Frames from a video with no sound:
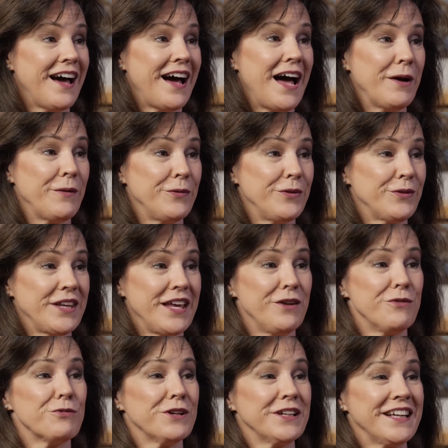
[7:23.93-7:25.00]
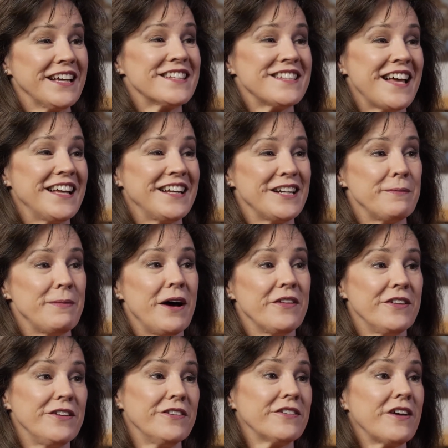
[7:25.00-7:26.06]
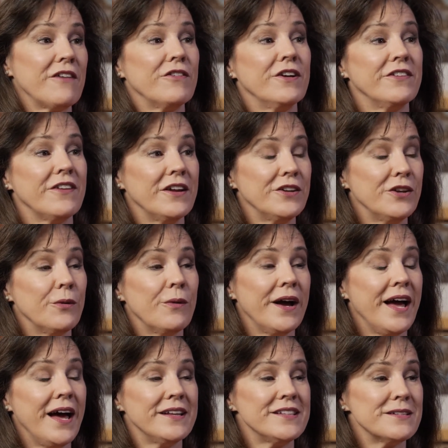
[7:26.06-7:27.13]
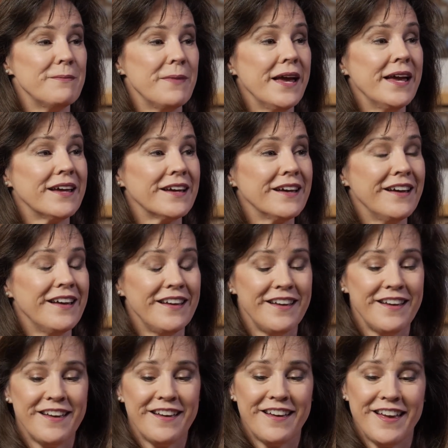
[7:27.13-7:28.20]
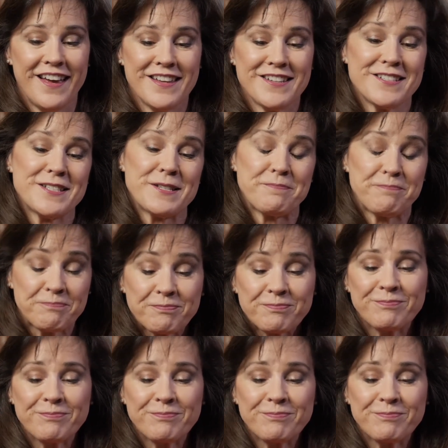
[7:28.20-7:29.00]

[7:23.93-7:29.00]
I was getting really excited about the discoveries I knew I had to make. And